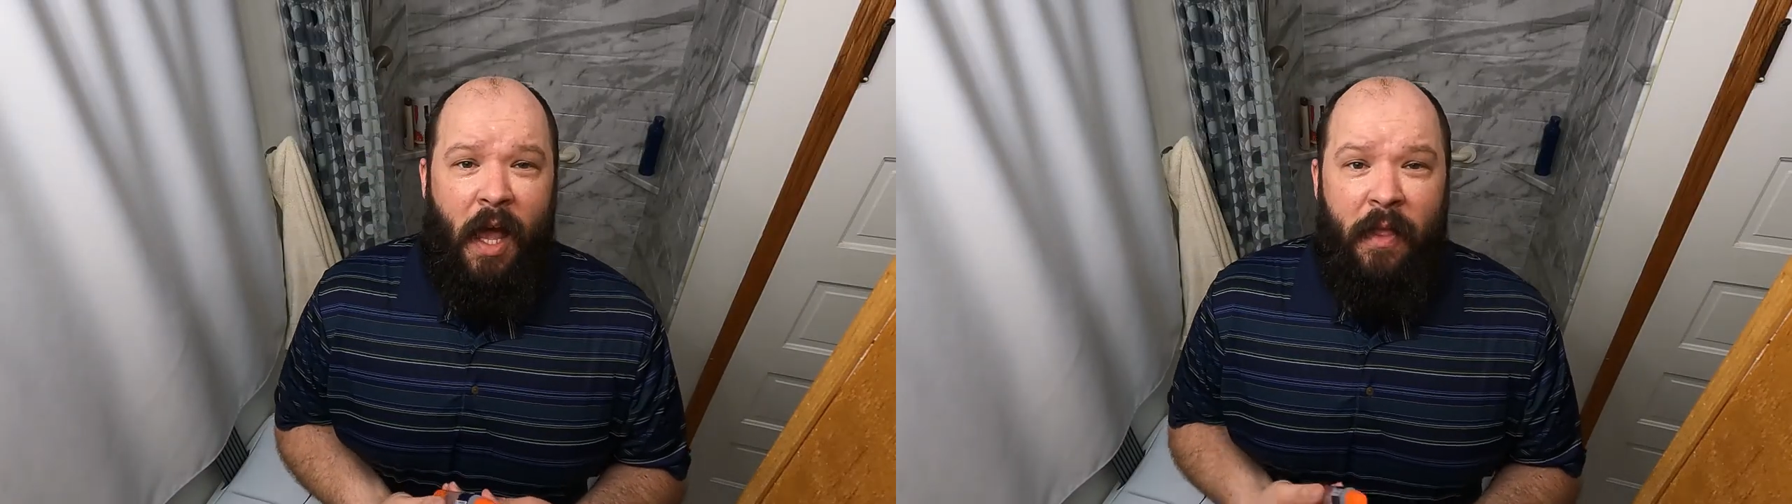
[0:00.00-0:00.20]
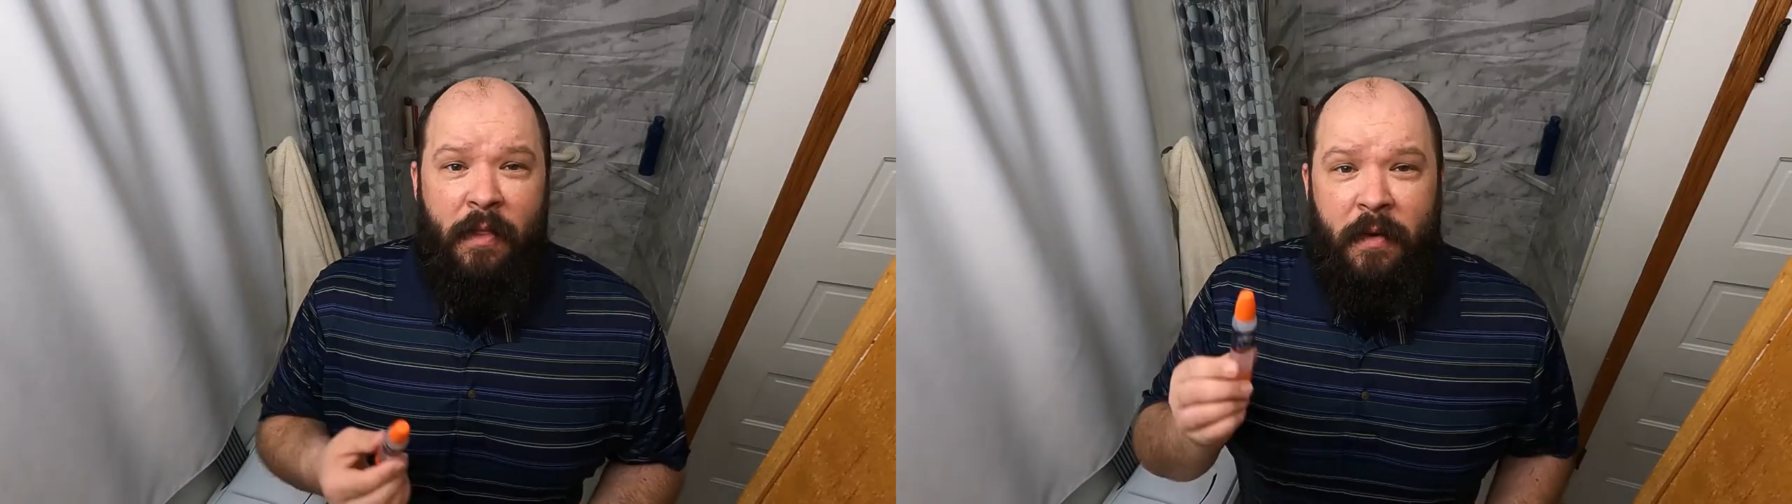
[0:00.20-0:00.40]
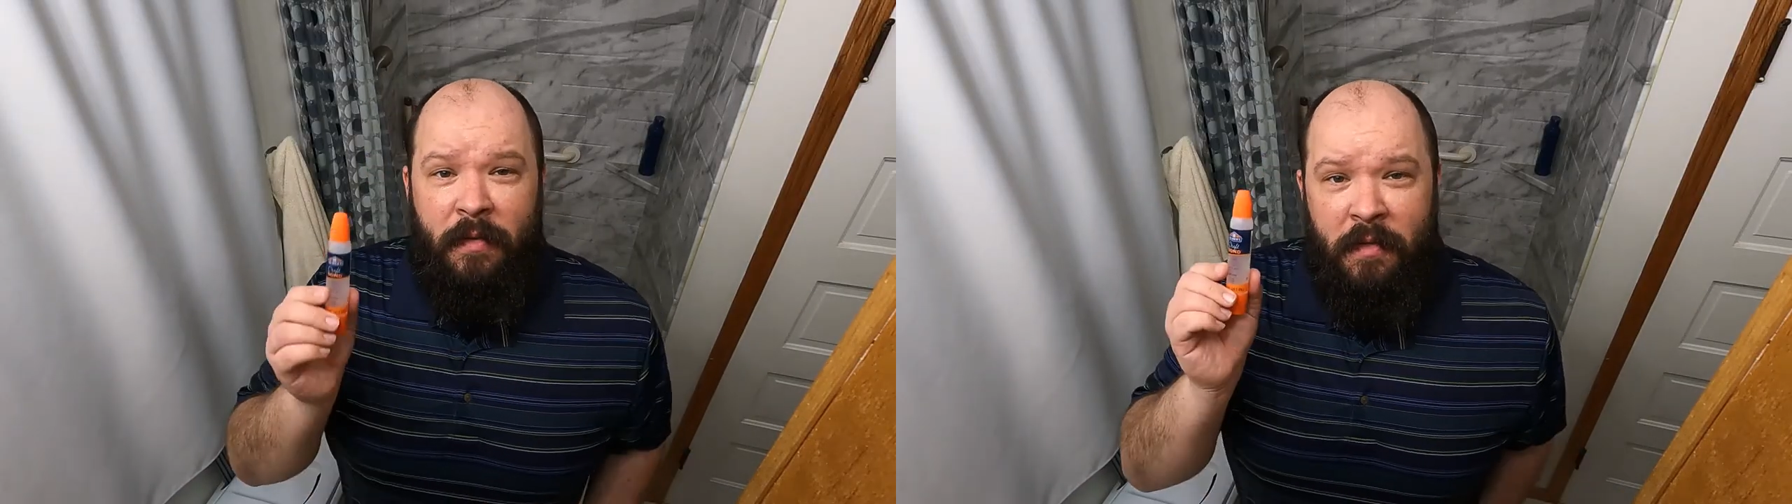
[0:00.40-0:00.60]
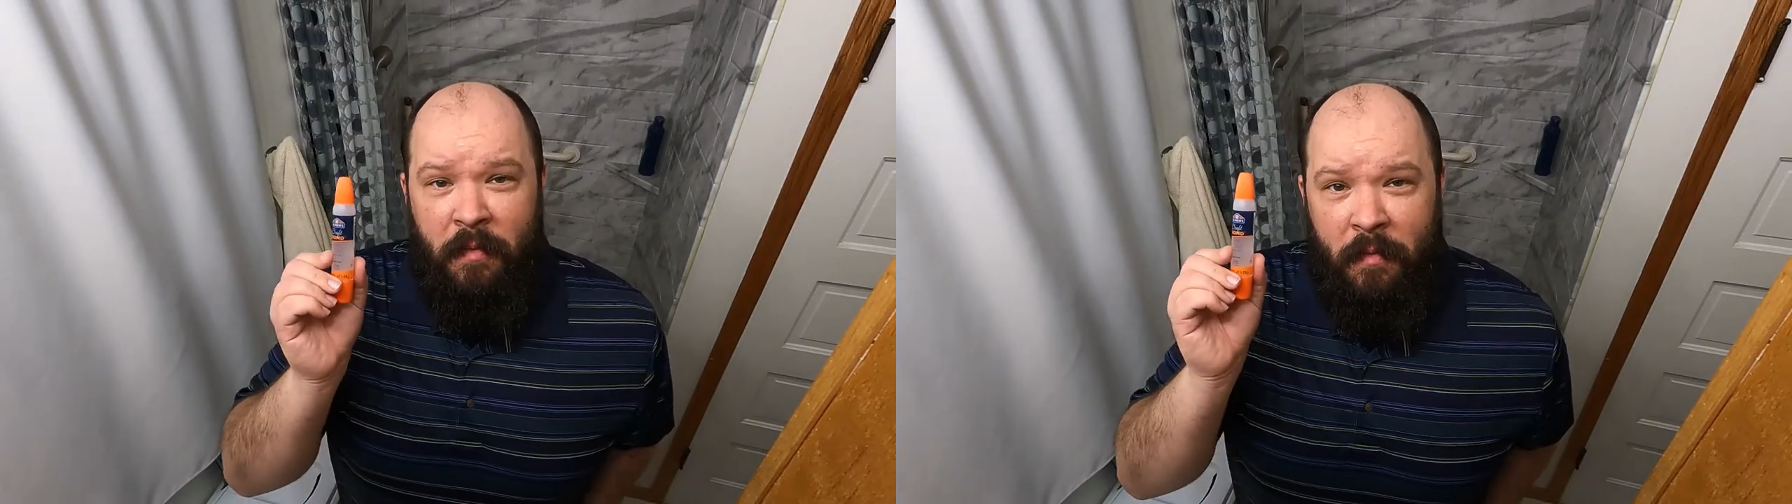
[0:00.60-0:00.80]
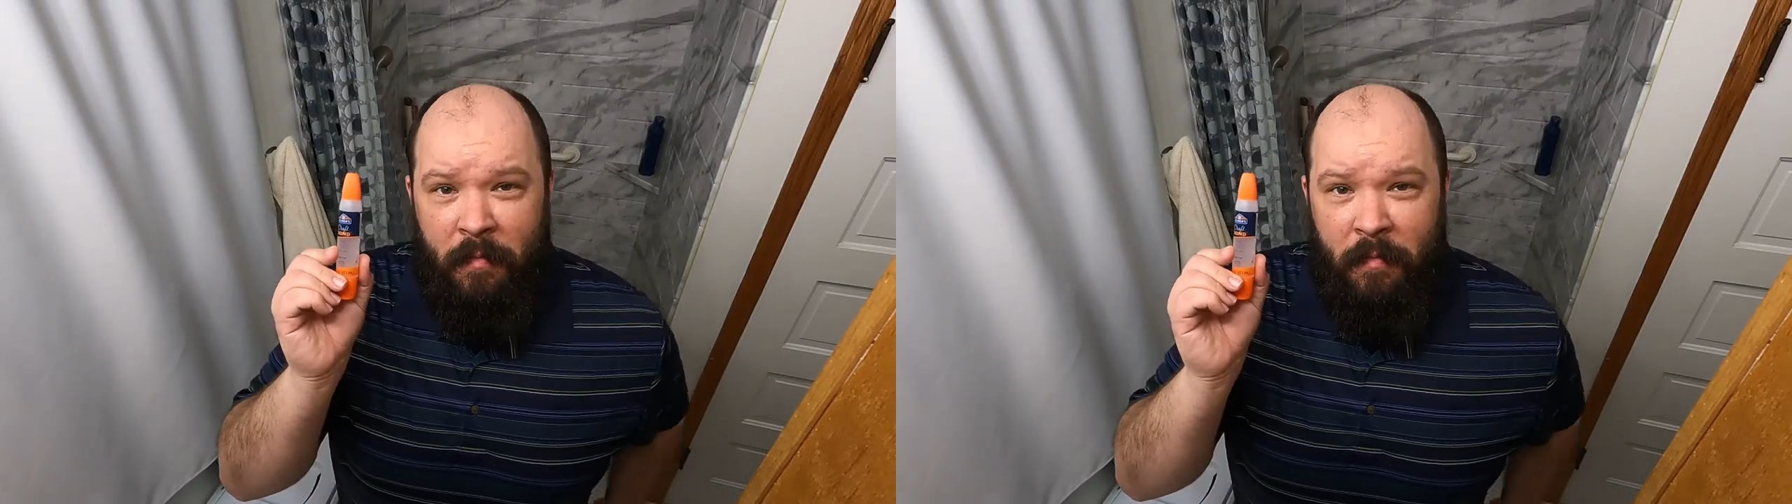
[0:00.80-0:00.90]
And there's